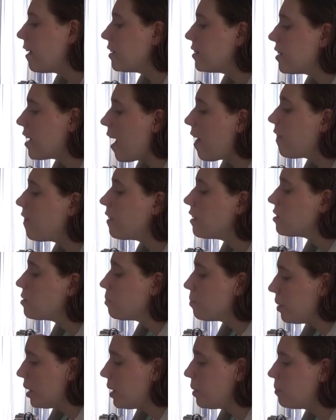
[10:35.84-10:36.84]
Dallas
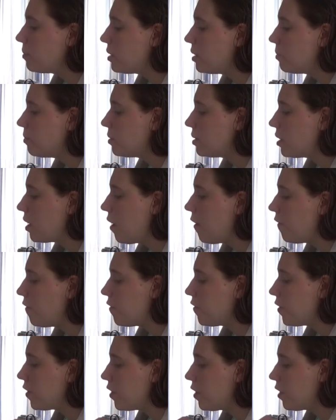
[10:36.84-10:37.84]
blames himself
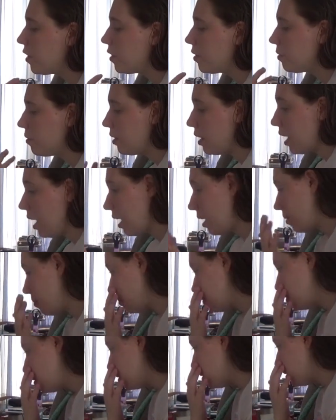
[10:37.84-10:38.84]
for
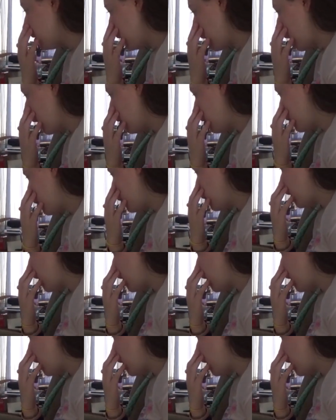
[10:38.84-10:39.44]
Cam's death and